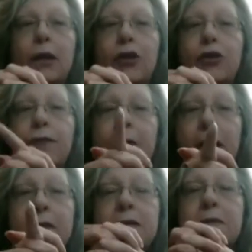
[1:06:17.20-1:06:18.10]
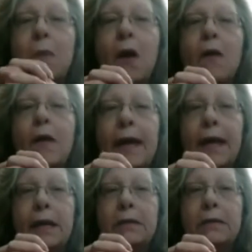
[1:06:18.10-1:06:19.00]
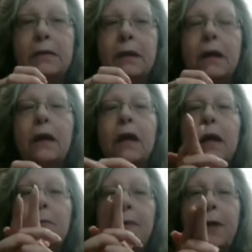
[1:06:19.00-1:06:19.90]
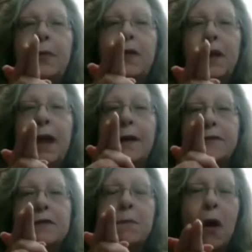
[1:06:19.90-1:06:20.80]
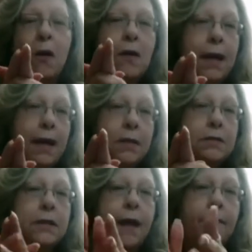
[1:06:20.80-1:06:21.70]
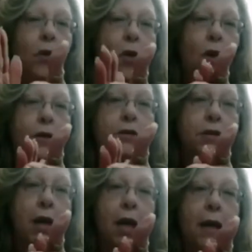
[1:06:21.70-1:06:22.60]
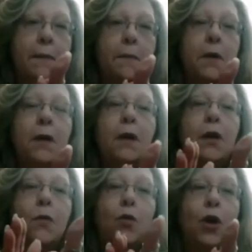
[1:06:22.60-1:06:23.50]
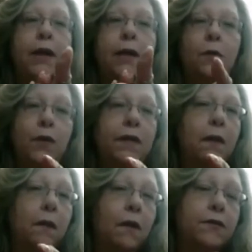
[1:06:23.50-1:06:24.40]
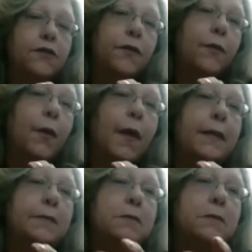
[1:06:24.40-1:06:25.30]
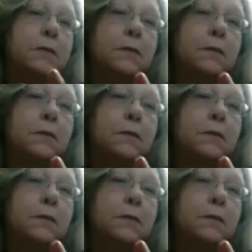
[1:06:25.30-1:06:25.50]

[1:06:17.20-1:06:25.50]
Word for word: You've got small hands. People that have small hands have a harder time working with the larger threads.